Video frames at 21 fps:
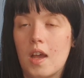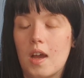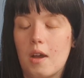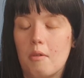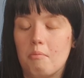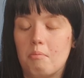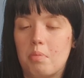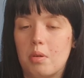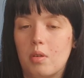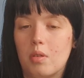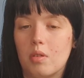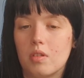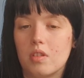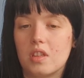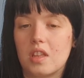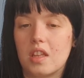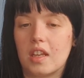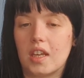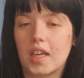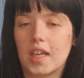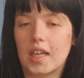and put
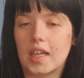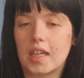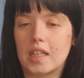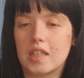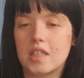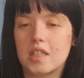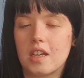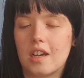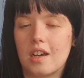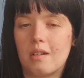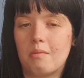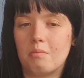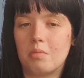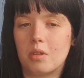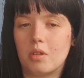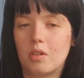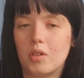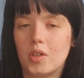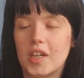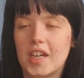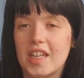the link down
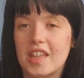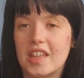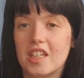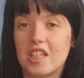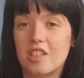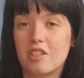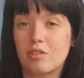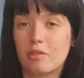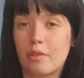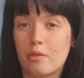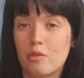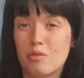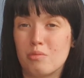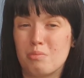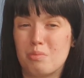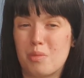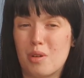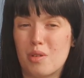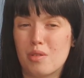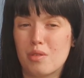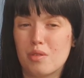below in the
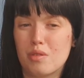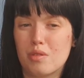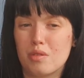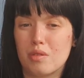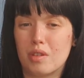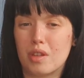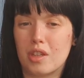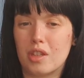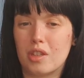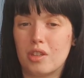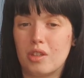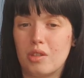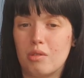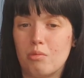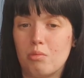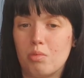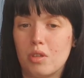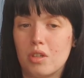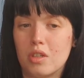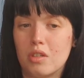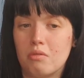description box, so then
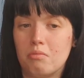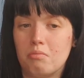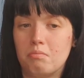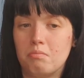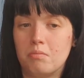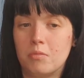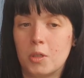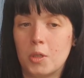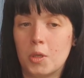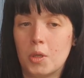you can